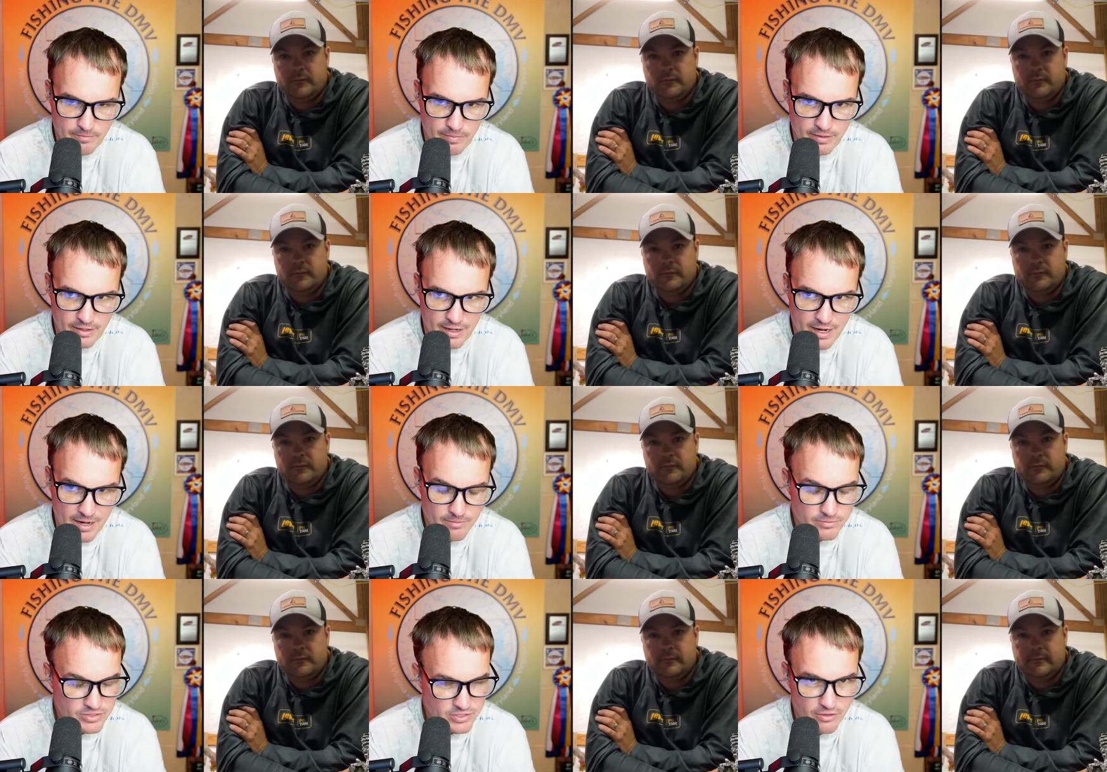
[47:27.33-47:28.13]
Speaker 1: but
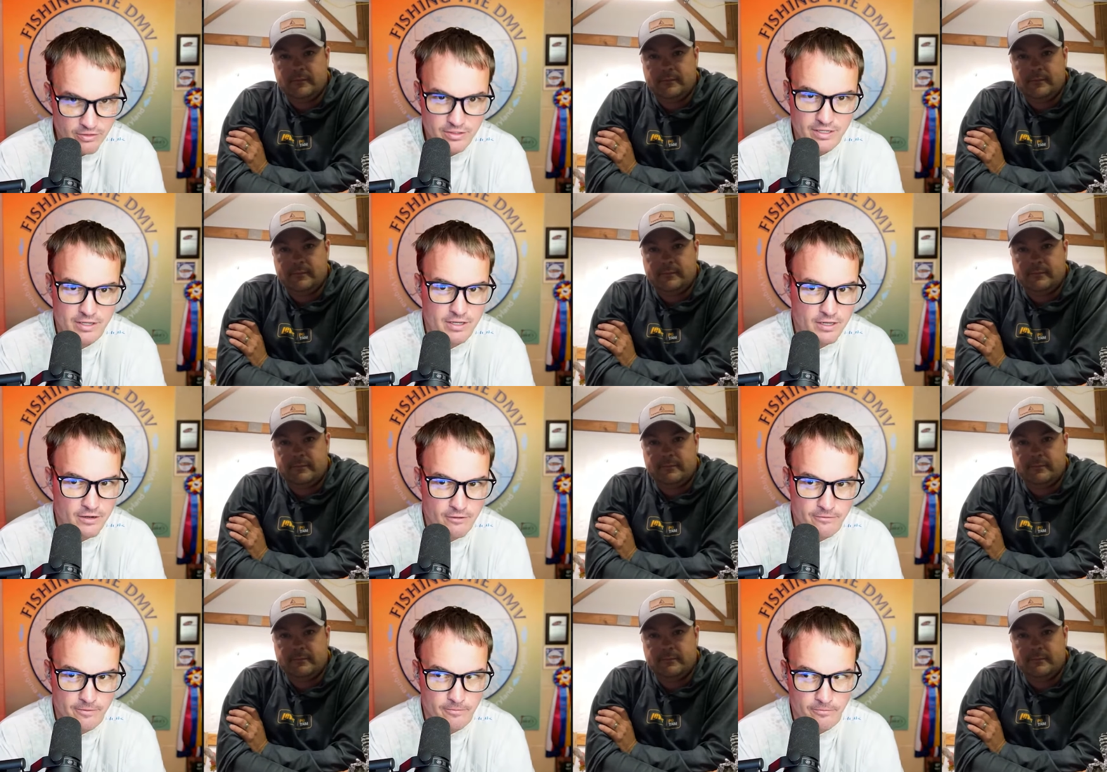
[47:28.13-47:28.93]
I'm starting to
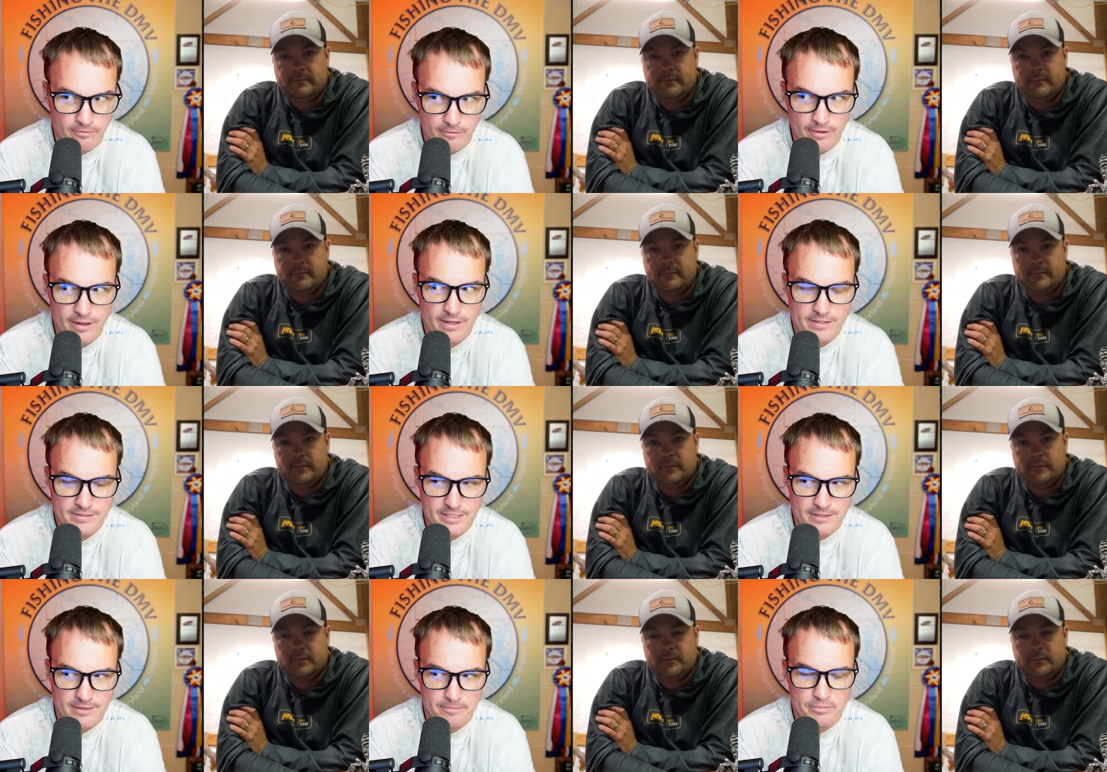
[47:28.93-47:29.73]
hear from friends
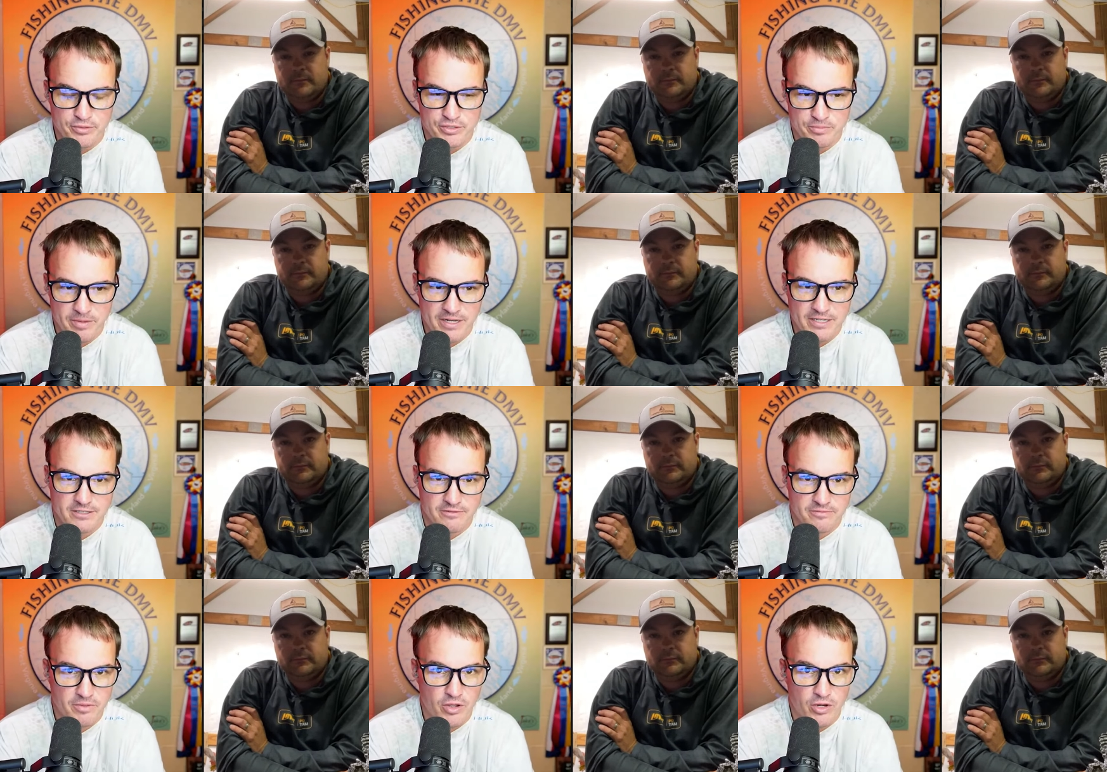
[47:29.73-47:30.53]
that the
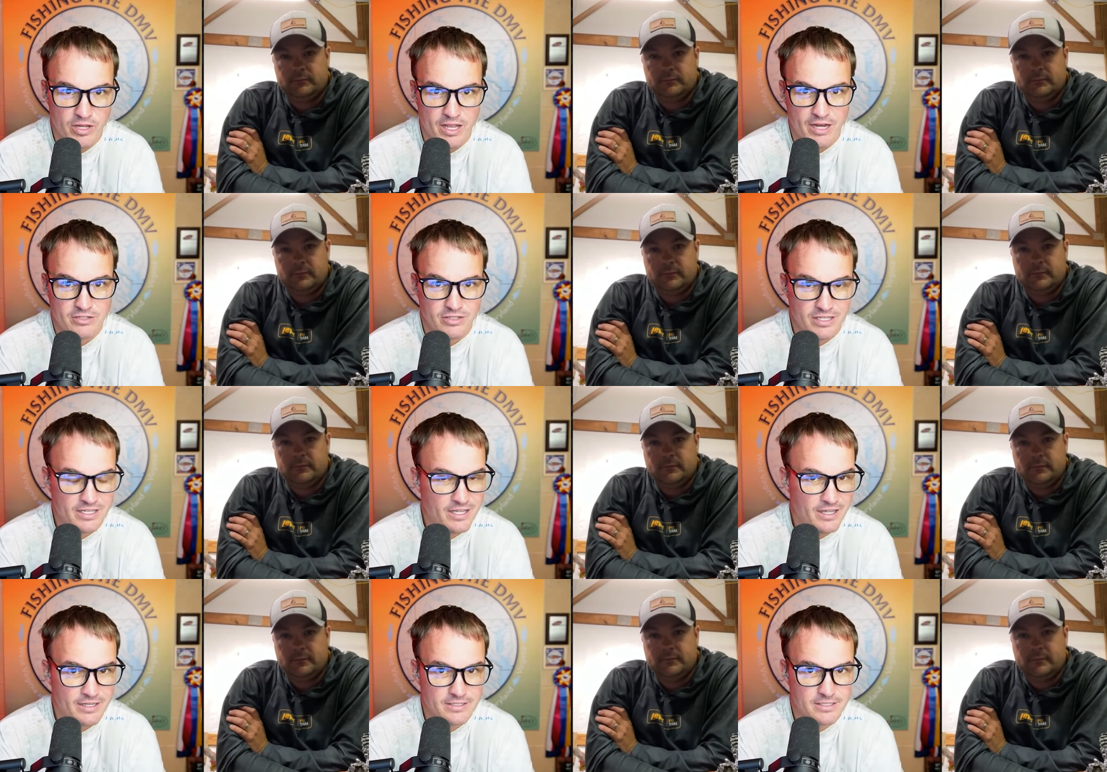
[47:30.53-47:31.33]
perspective mode actually
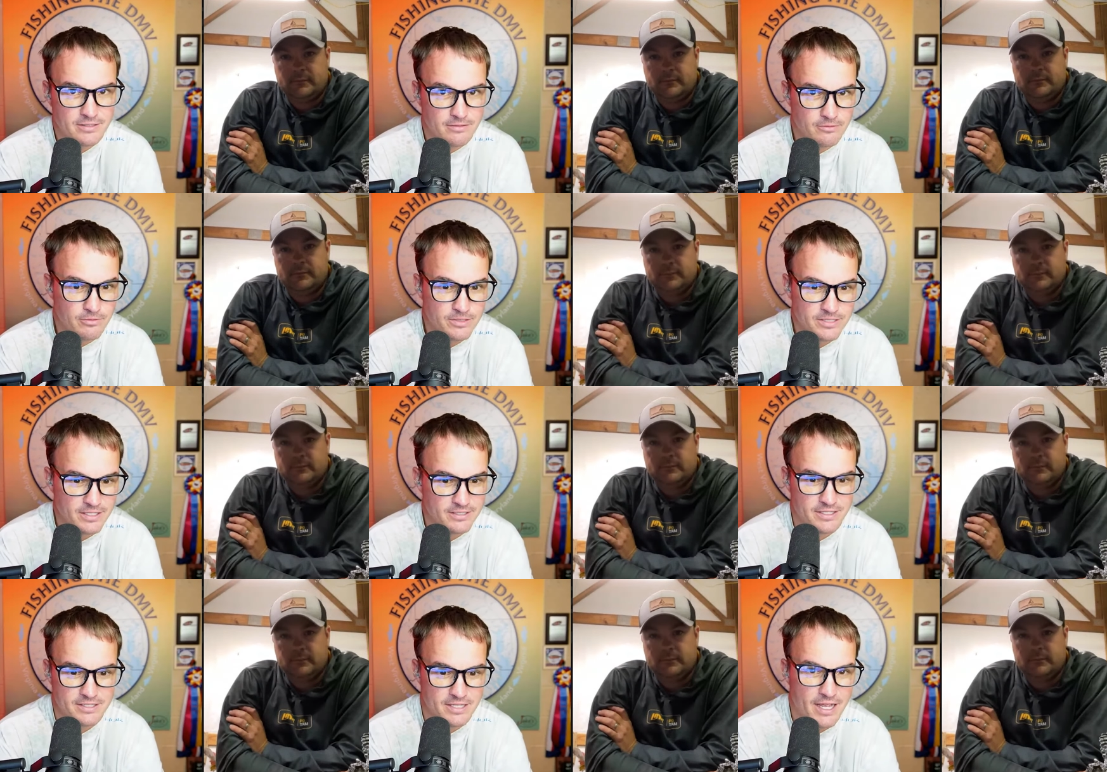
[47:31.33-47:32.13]
kicks
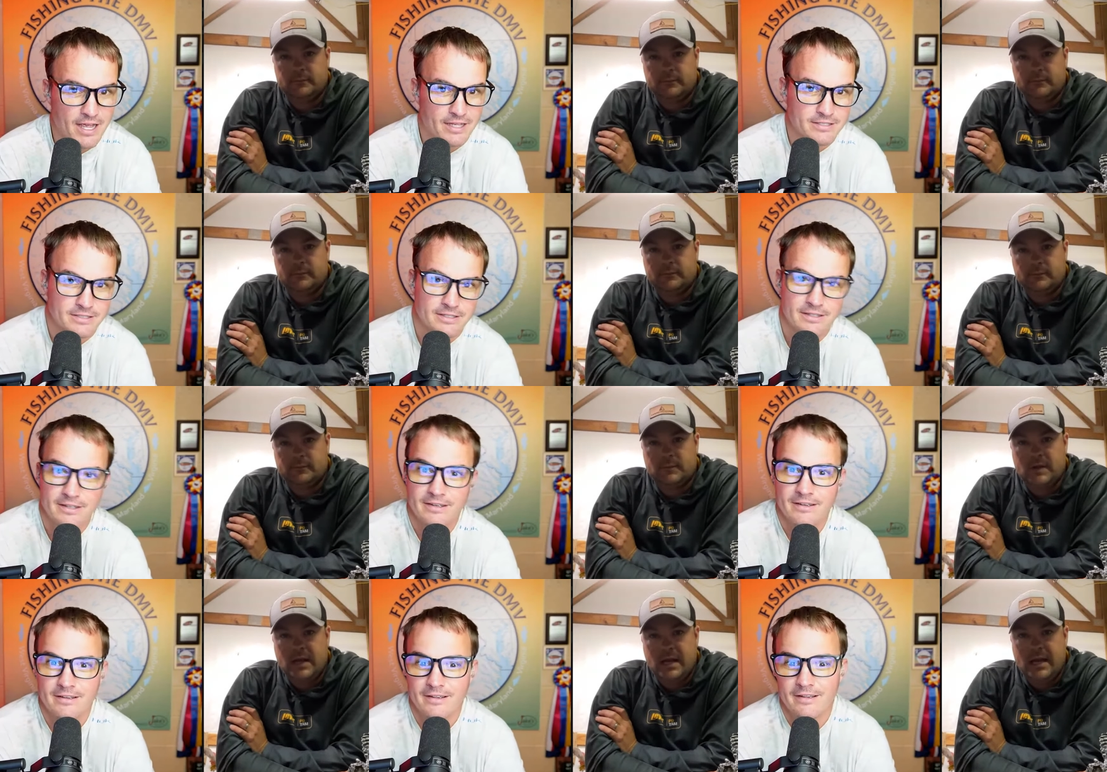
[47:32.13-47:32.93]
360's ass.
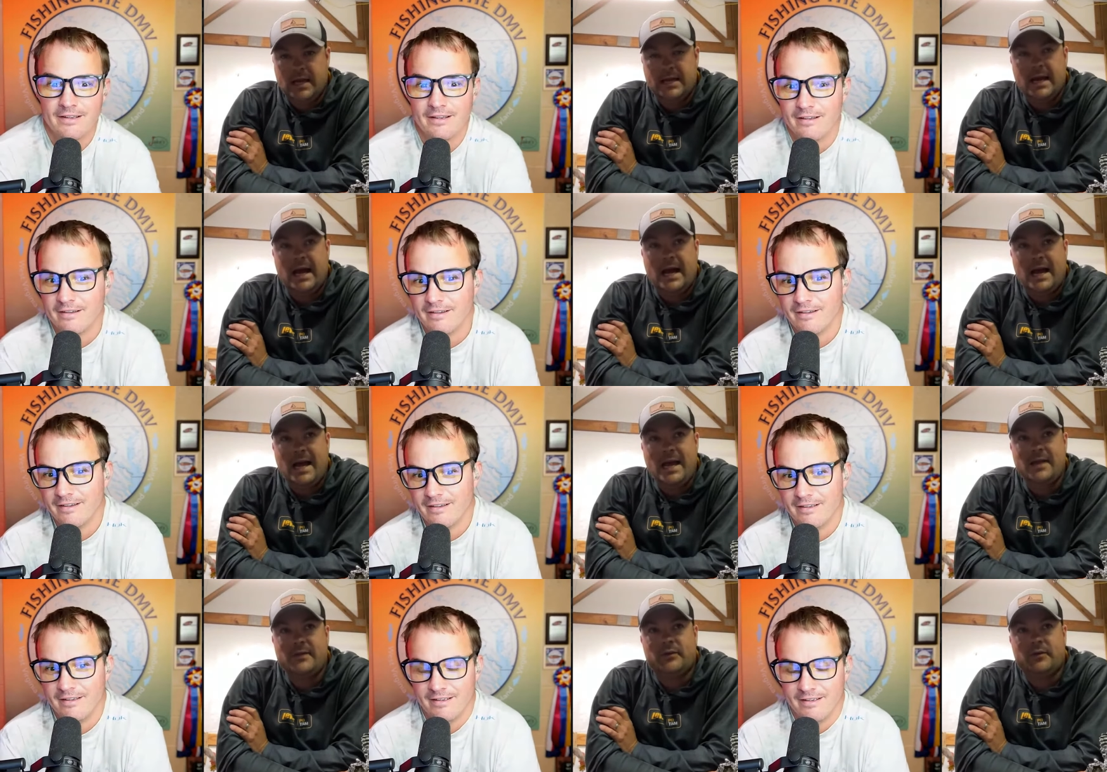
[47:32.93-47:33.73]
Speaker 2: Yeah, I
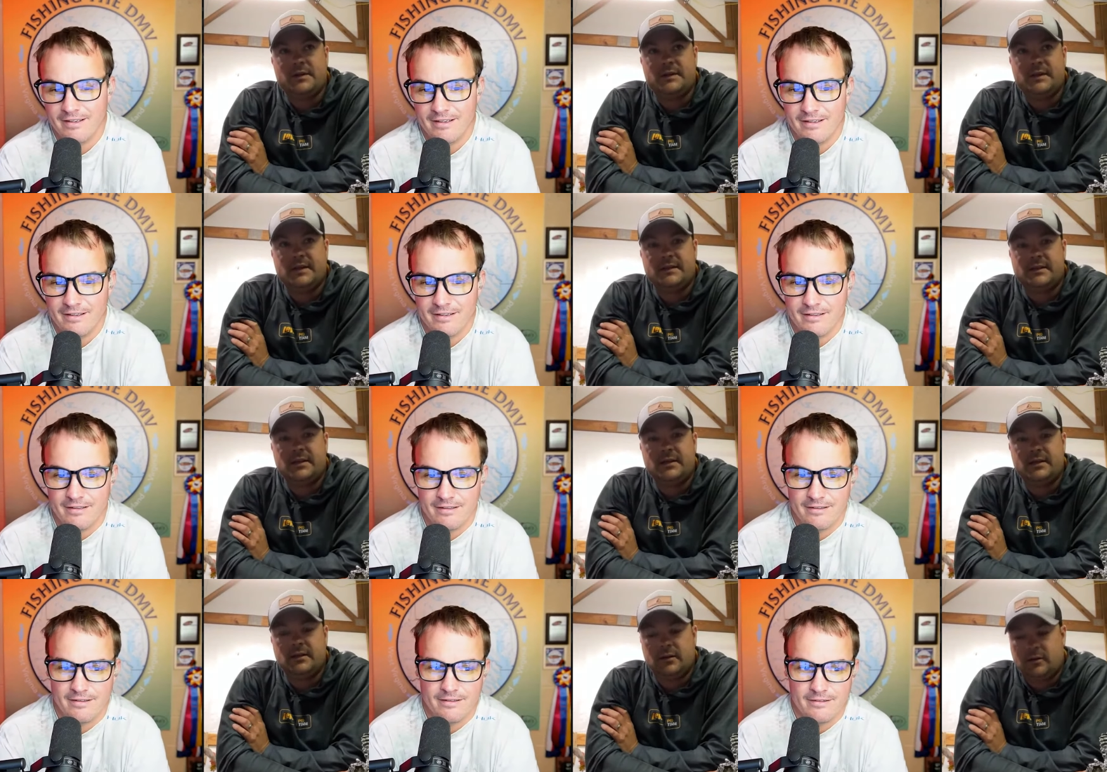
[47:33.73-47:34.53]
had
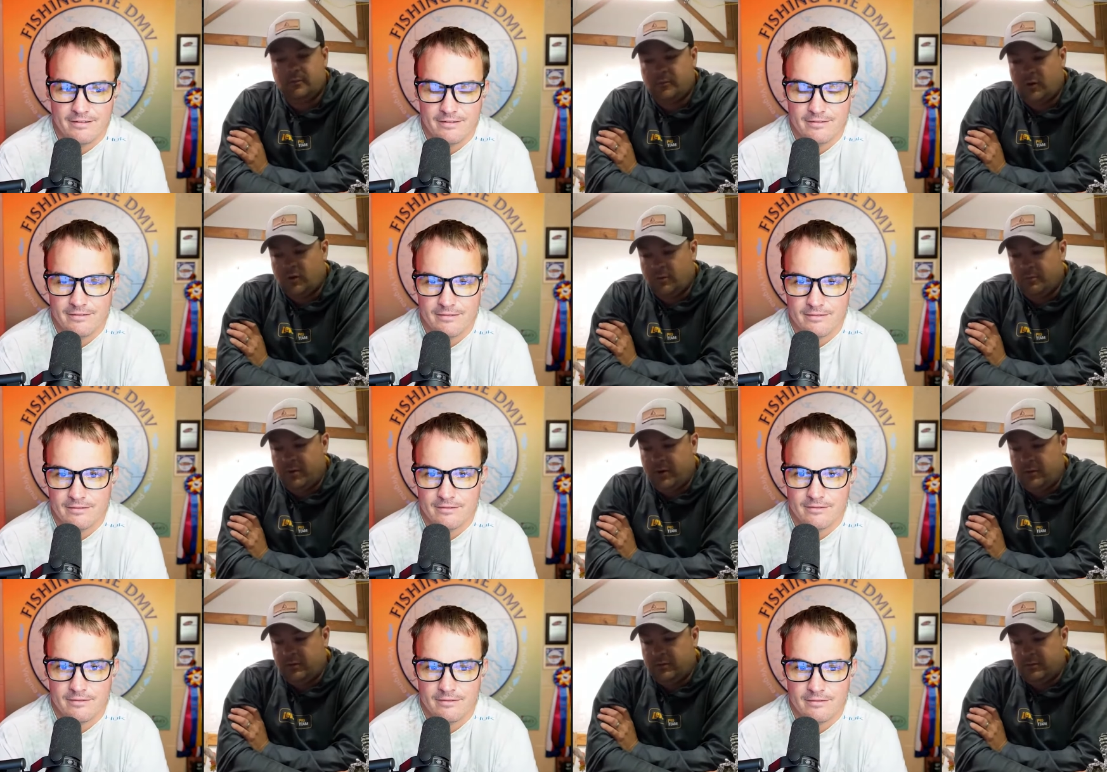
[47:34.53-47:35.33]
360 on a
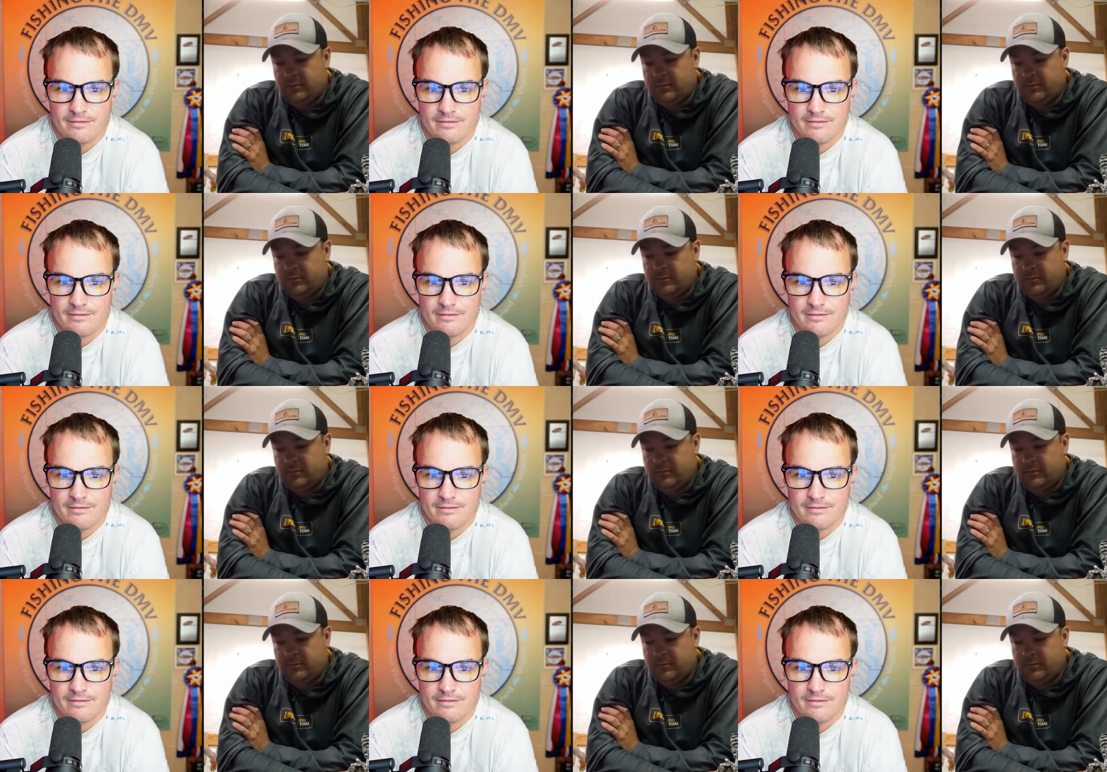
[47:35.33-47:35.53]
boat